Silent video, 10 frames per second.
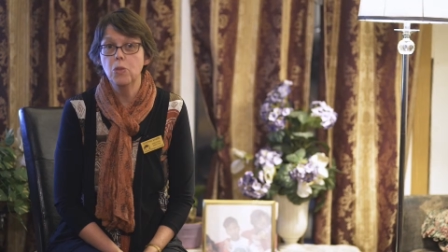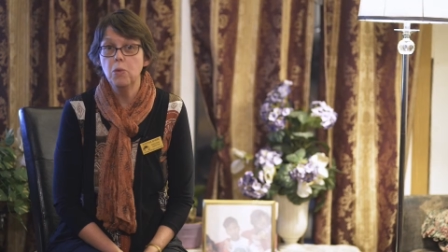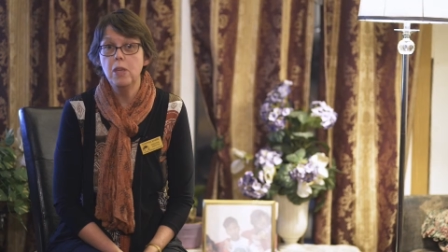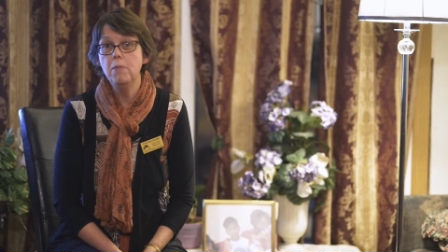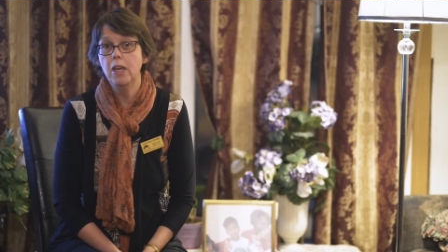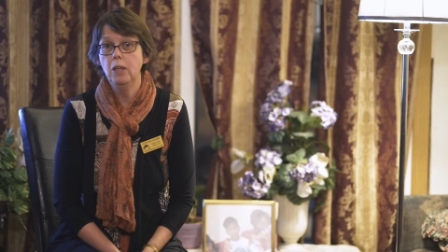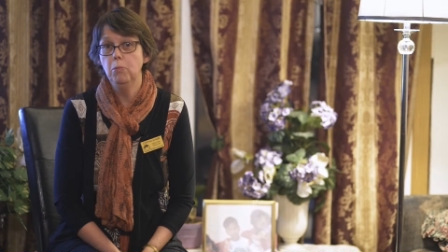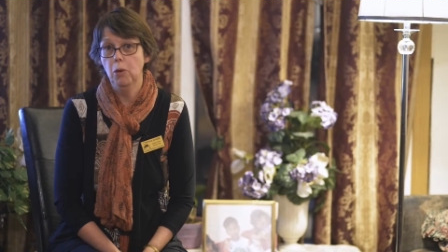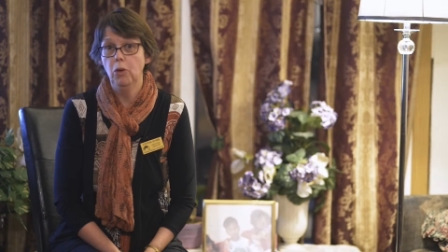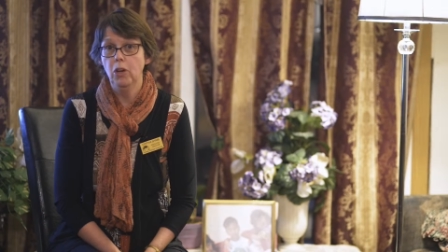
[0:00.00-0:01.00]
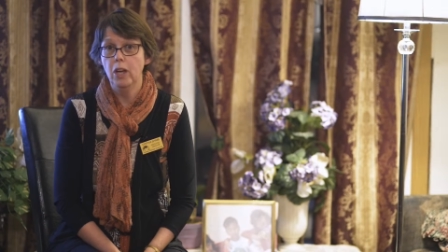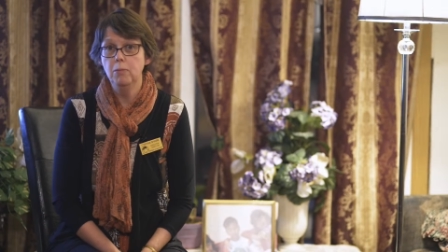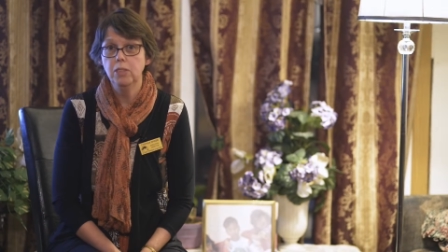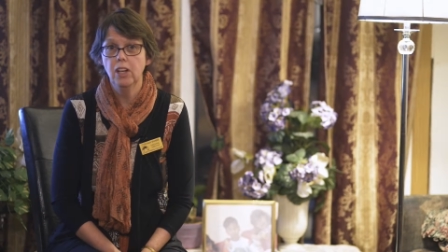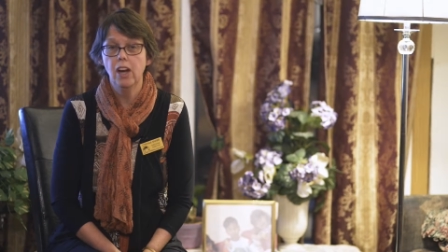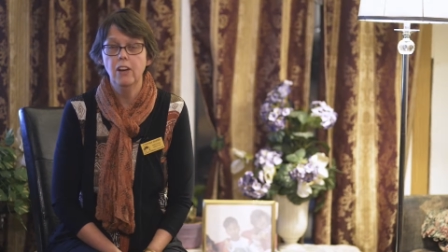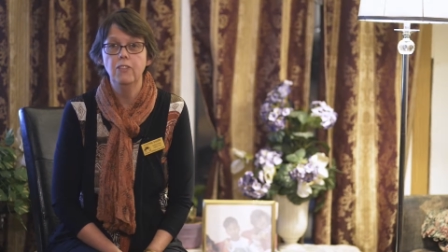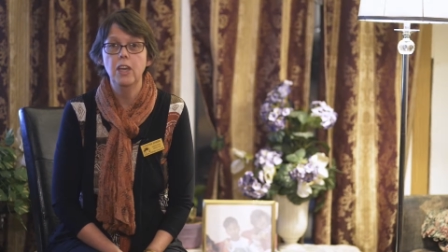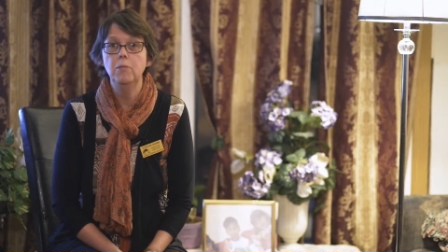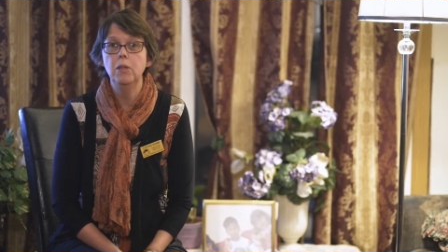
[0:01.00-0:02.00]
three main programs our
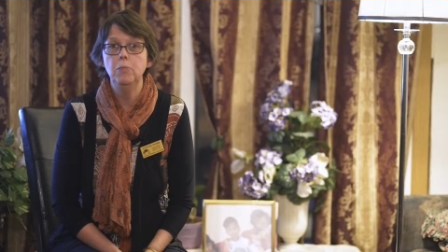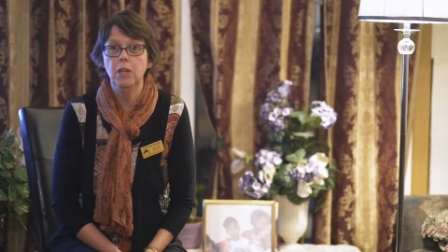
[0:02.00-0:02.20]
Family